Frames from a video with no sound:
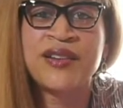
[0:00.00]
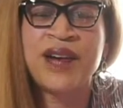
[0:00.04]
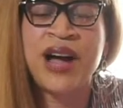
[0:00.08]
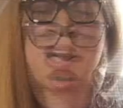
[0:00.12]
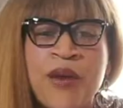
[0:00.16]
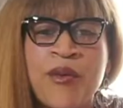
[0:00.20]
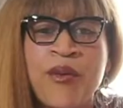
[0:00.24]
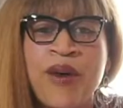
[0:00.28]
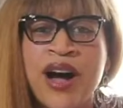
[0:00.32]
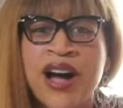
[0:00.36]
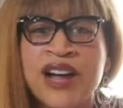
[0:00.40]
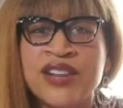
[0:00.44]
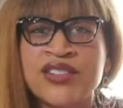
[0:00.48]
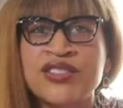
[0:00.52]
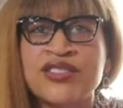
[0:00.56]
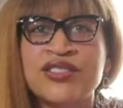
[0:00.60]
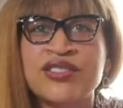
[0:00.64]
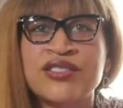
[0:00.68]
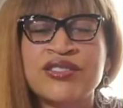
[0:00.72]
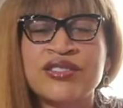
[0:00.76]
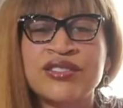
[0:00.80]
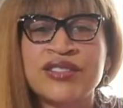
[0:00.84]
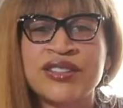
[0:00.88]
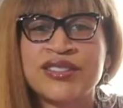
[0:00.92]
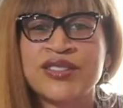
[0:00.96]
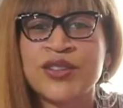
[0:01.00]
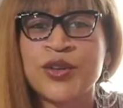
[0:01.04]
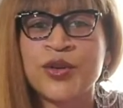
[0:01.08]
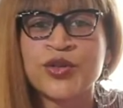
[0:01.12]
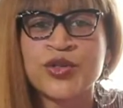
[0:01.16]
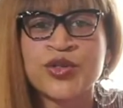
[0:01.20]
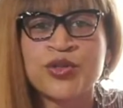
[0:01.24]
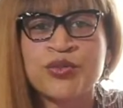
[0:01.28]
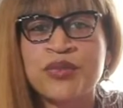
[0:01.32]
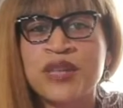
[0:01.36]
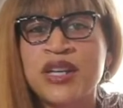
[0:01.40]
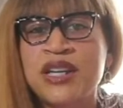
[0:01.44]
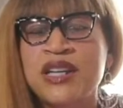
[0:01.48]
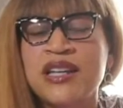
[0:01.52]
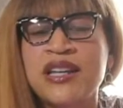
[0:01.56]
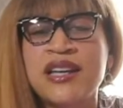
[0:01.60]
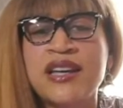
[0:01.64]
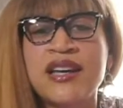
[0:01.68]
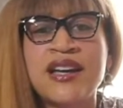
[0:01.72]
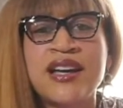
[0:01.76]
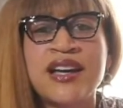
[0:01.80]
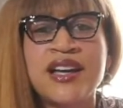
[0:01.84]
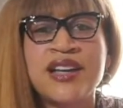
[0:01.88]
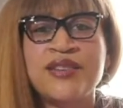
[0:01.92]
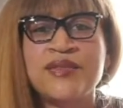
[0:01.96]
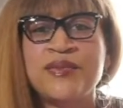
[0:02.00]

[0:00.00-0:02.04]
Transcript: I watch social media